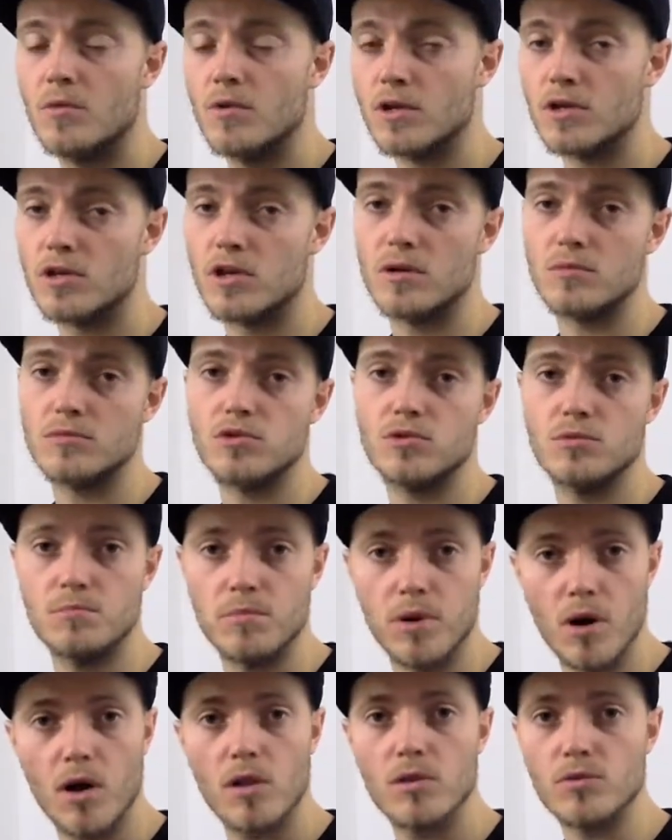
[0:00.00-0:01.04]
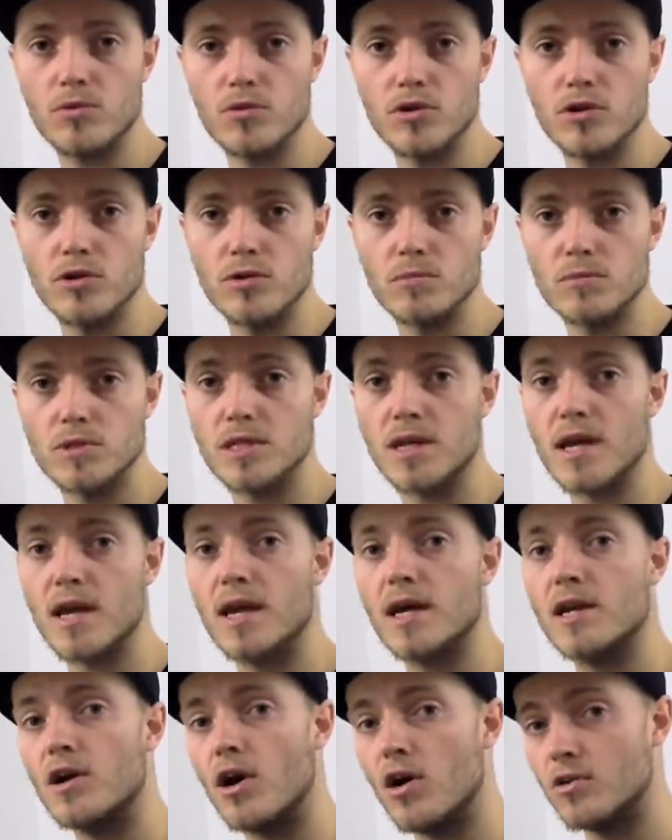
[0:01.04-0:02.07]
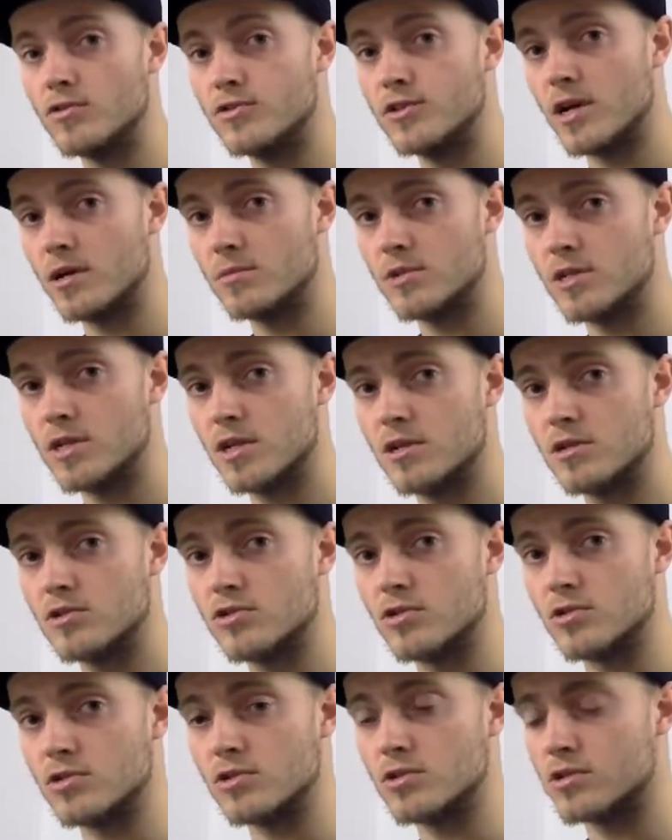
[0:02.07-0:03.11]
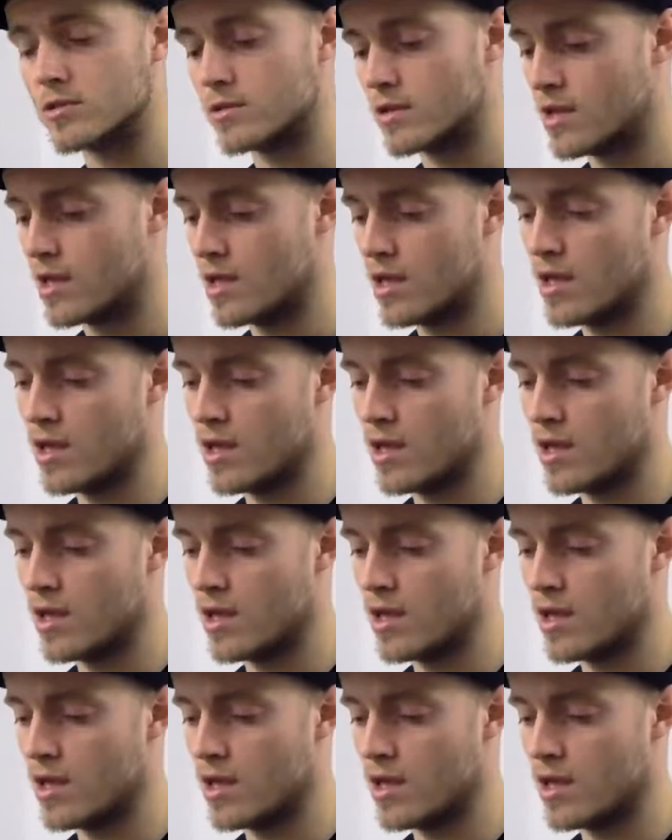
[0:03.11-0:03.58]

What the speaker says: when it comes to polyrhythms and all-time signatures.